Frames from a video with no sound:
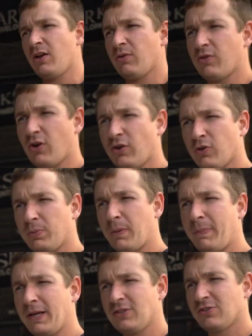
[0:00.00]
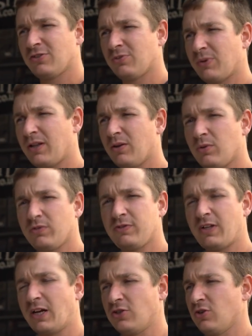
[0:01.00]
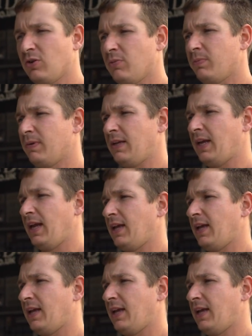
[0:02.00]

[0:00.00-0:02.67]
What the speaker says: We've got a couple of pictures as well that will flash up.